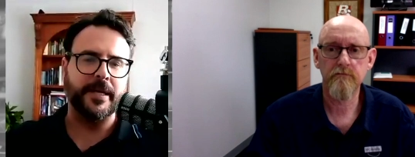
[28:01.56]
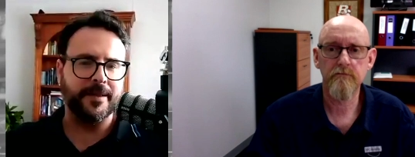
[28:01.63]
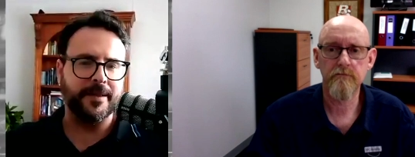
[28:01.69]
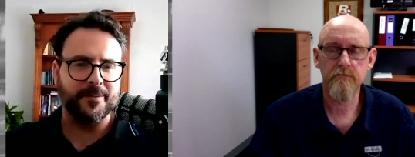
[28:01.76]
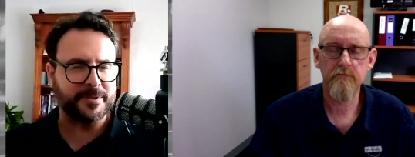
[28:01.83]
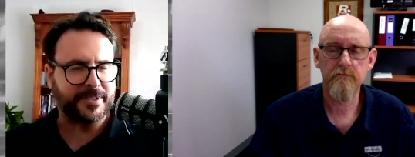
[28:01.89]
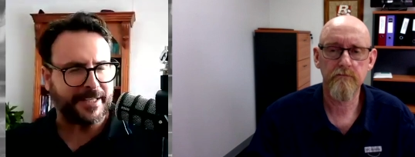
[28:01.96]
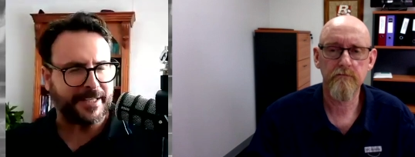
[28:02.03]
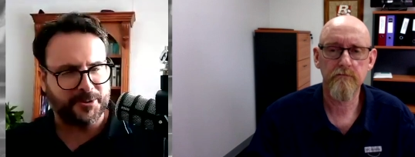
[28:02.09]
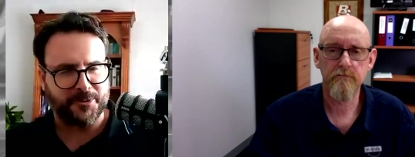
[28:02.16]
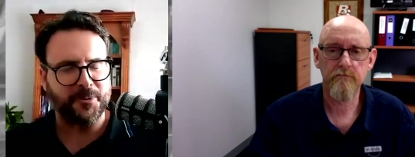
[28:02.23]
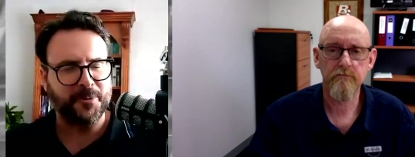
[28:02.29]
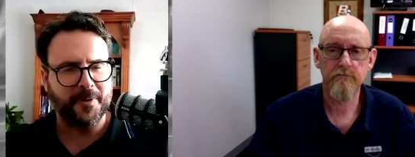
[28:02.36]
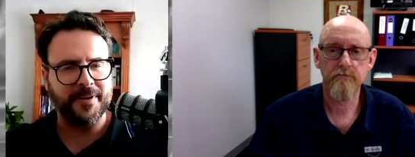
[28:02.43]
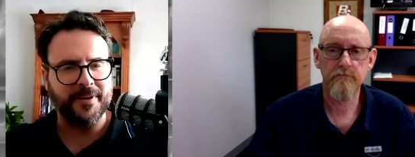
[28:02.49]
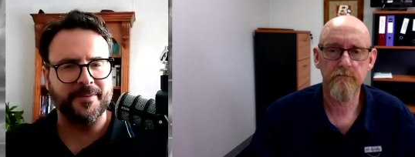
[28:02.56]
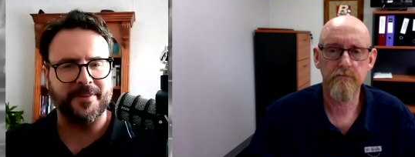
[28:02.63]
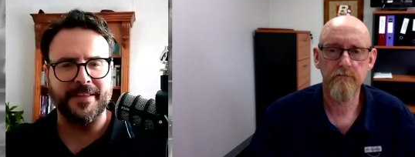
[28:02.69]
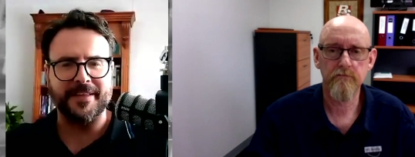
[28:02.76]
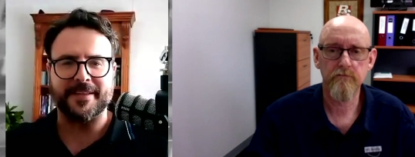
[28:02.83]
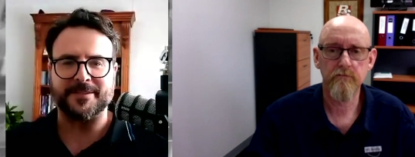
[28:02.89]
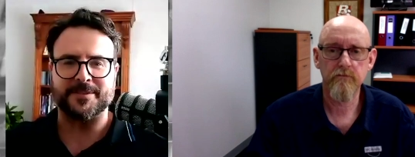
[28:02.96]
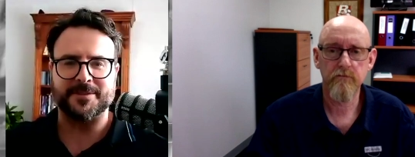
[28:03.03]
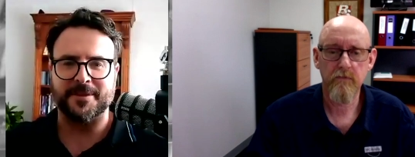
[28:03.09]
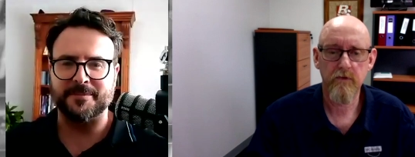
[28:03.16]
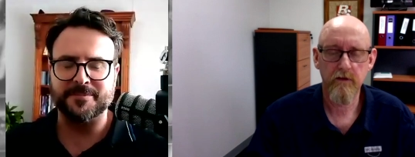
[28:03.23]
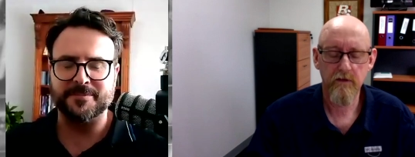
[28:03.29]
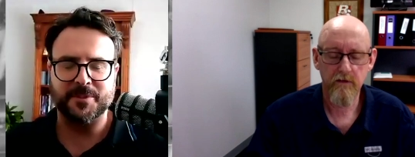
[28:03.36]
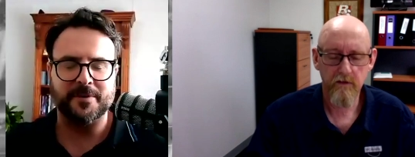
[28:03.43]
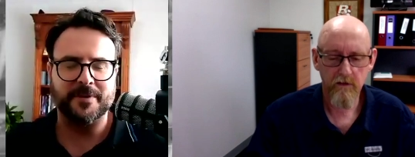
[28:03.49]
Speaker 1: was that true? I think that's,
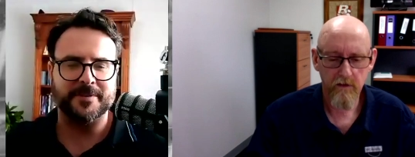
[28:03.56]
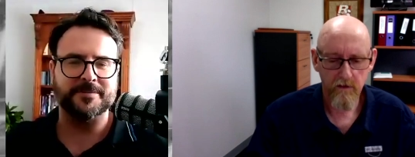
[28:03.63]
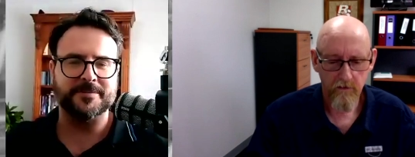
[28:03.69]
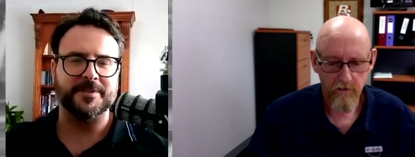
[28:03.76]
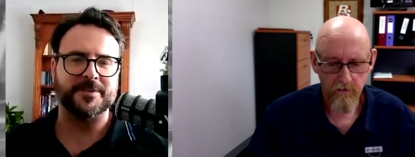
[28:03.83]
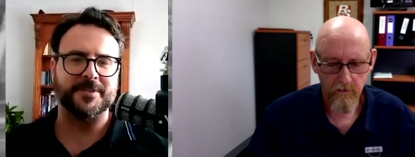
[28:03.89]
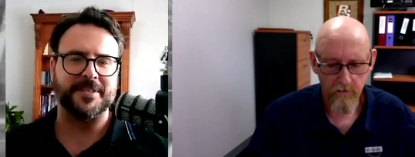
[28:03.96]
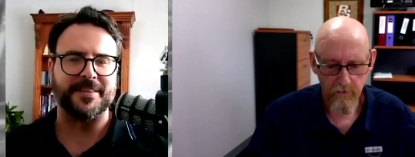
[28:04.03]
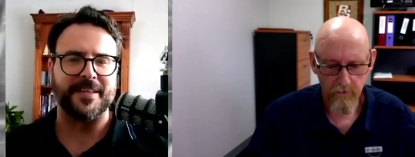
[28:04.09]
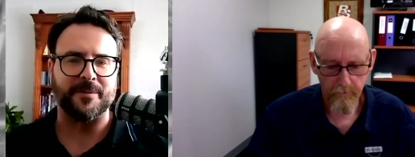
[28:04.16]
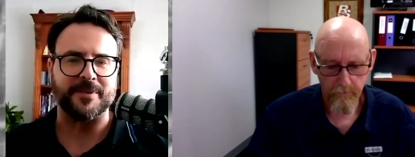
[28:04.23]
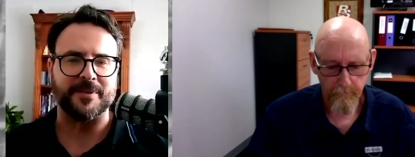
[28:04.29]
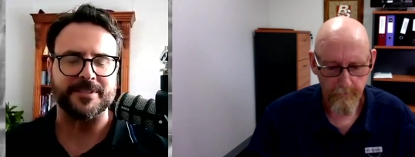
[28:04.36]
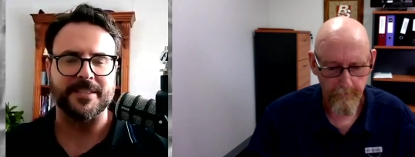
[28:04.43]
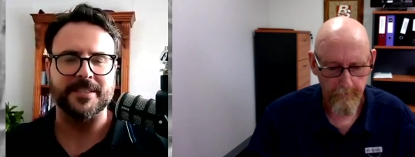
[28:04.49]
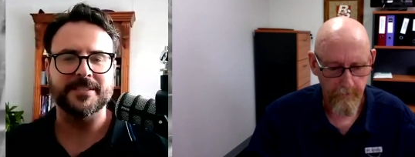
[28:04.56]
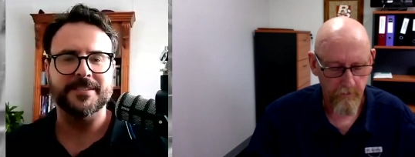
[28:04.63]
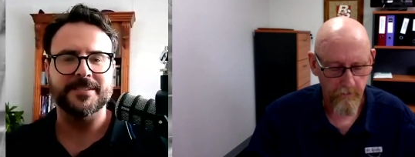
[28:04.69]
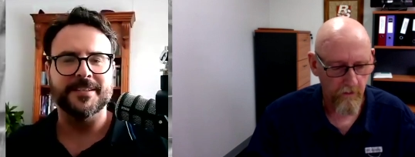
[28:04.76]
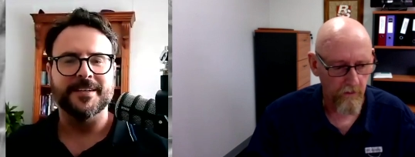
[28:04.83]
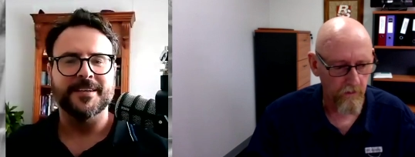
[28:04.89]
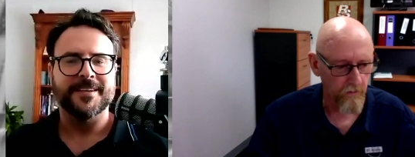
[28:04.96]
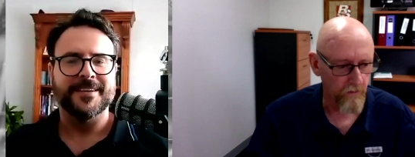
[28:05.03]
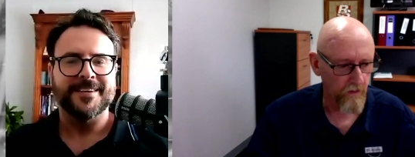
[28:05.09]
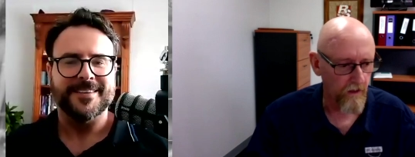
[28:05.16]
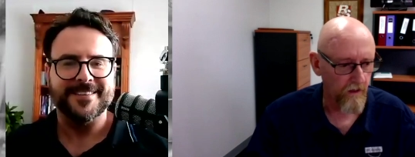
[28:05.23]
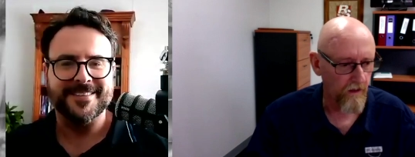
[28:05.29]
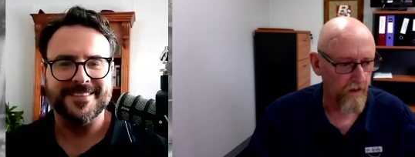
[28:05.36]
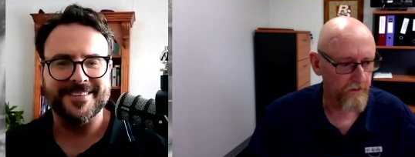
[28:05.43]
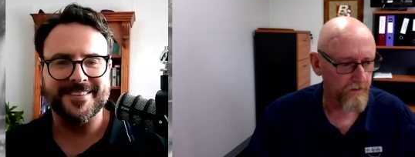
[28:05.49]
I'm sure you said that at one stage.
Speaker 2: Look,
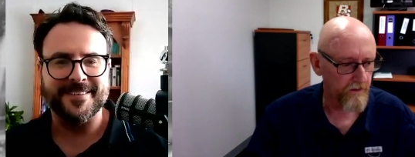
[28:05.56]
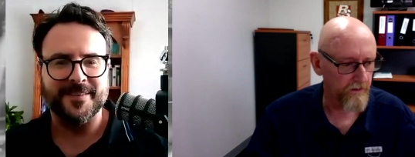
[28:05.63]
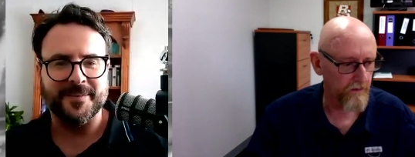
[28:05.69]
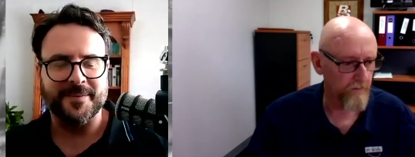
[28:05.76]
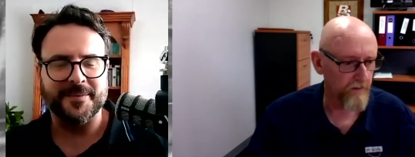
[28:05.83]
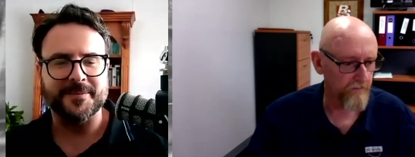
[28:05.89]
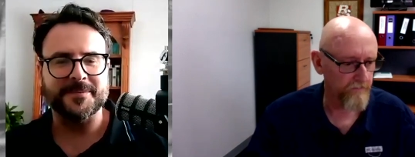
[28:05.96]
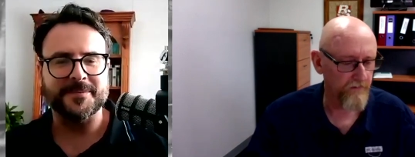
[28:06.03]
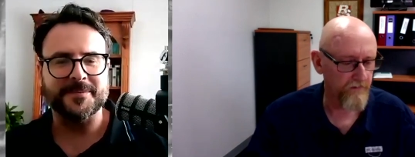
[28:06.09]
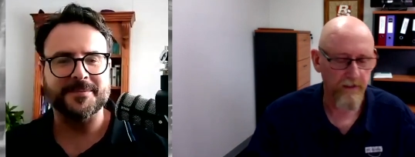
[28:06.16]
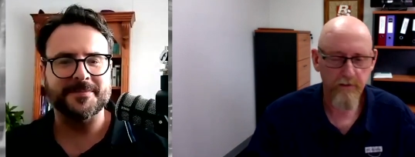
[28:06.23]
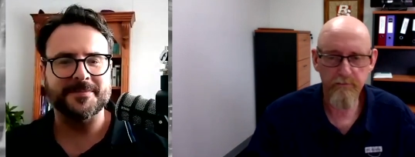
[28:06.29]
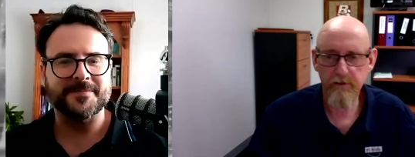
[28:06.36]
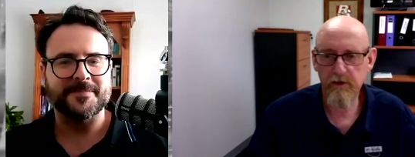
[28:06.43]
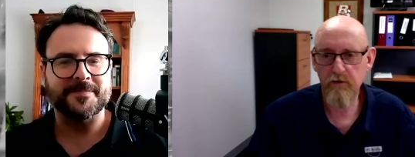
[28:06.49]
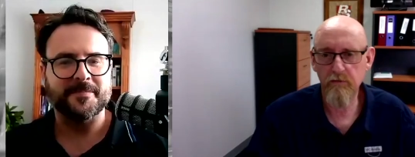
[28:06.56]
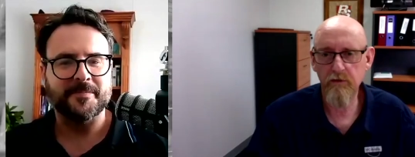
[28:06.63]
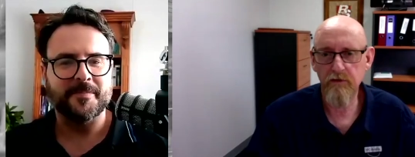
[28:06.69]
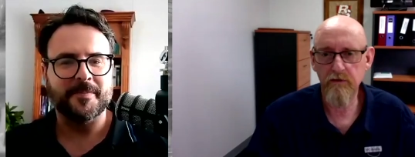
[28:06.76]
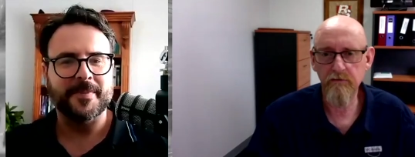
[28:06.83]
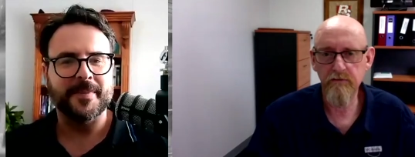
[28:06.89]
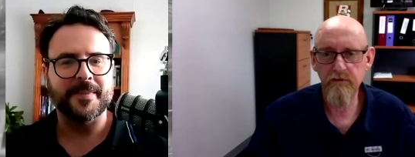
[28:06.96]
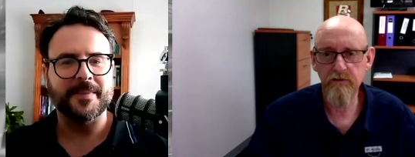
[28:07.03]
I don't know whether I've said it, but I would have.